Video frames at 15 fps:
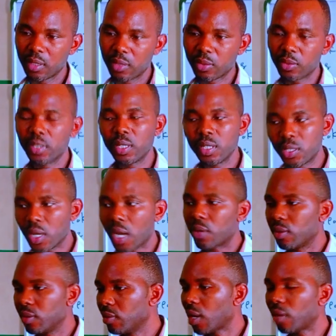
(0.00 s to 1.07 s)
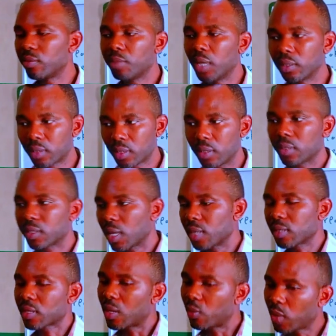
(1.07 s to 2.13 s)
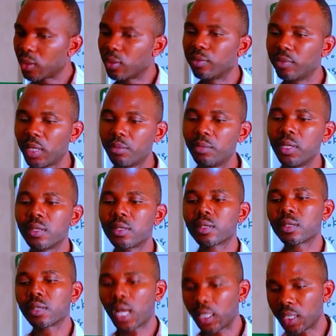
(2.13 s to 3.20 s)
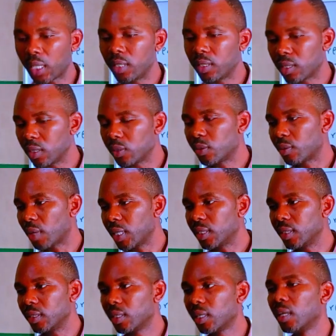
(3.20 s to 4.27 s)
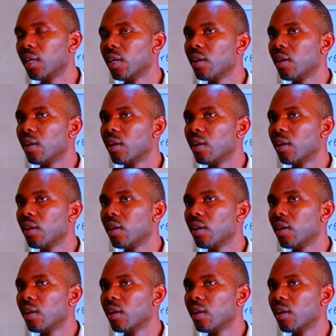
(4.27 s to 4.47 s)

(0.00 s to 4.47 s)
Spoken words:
So in the GRE, you have about 3 tasks, and one of them is analytical writing.